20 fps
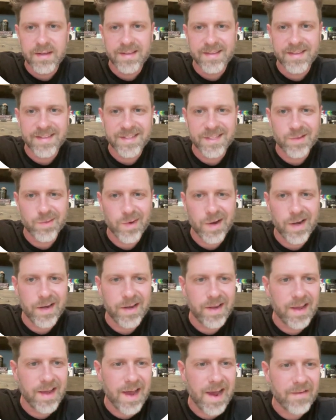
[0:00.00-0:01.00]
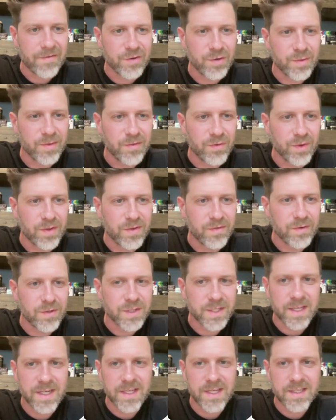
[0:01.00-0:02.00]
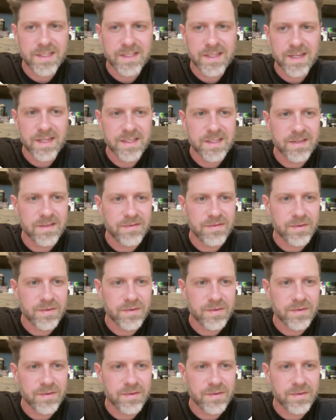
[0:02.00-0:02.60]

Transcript: This is right after, before the first kiss, into the